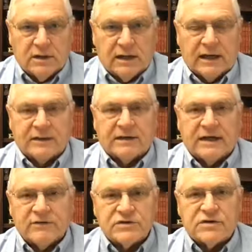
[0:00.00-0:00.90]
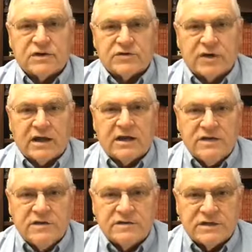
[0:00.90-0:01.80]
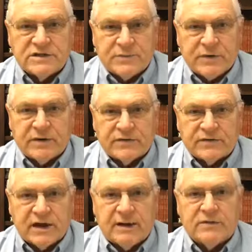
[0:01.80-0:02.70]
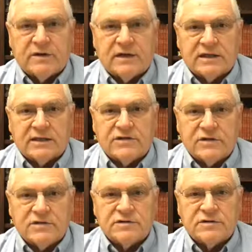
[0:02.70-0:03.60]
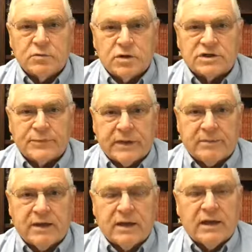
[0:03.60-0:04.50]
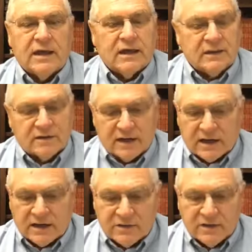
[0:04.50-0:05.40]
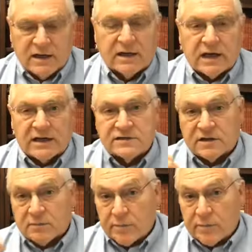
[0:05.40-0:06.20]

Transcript: And the devil's going to try to use this period of time to get the Jews to worship him, and they're not going to do it. And God is going to